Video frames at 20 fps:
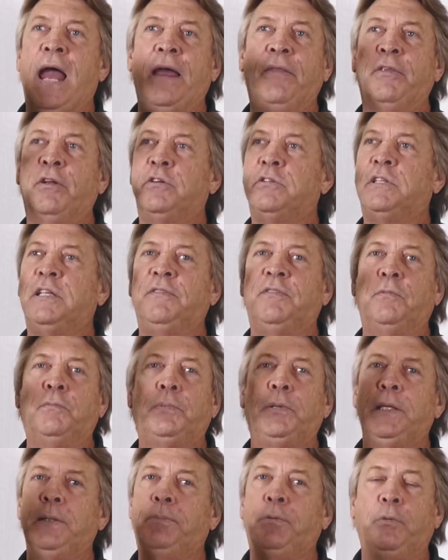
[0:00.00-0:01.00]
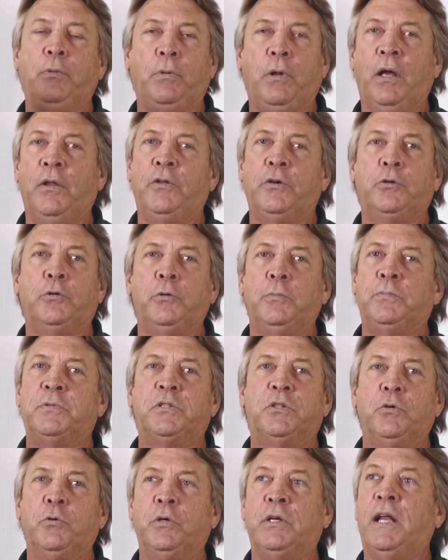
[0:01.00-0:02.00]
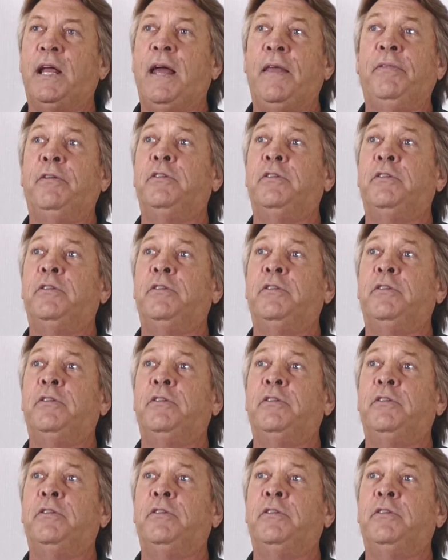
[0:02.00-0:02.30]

and there's even people, other groups doing it,